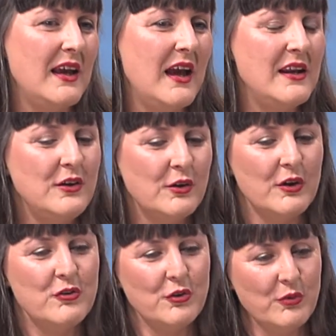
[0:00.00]
And, I
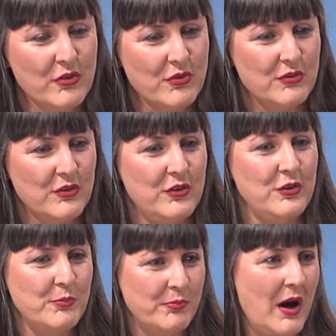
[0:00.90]
talked with
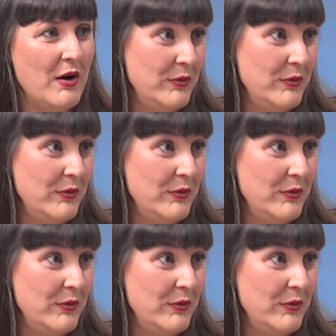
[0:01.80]
Hugh Parham,